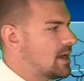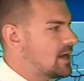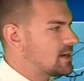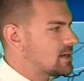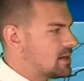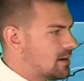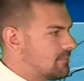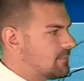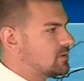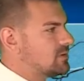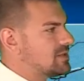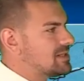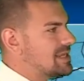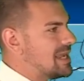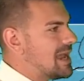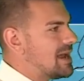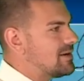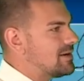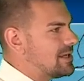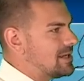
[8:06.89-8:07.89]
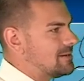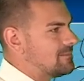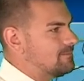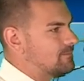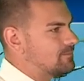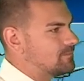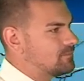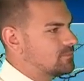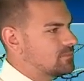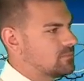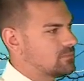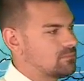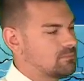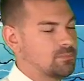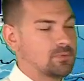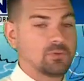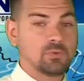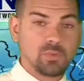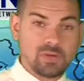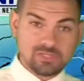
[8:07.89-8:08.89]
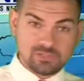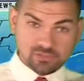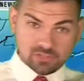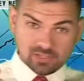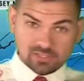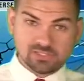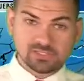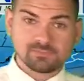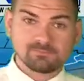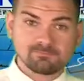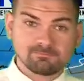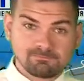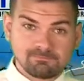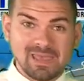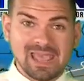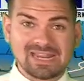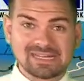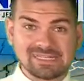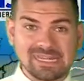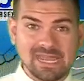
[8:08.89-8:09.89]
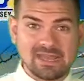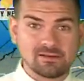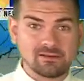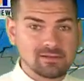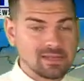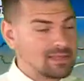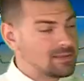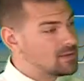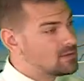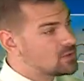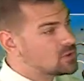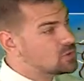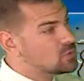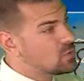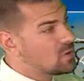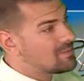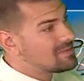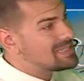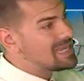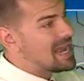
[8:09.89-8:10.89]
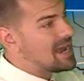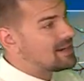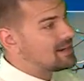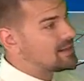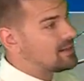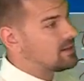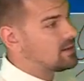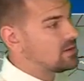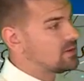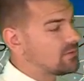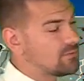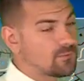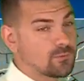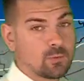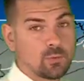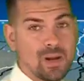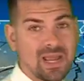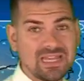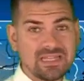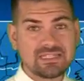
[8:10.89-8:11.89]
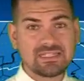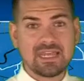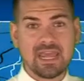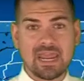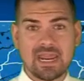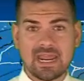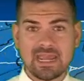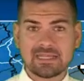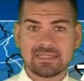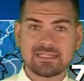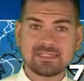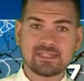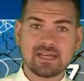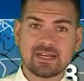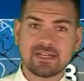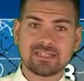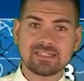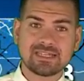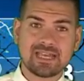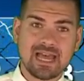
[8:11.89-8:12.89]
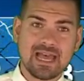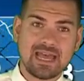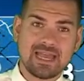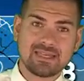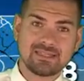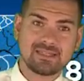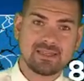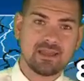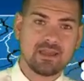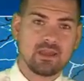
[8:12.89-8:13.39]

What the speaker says: Cumberland County. But the winds are going to back down, and then the storm is out of here for Wednesday, and sunny skies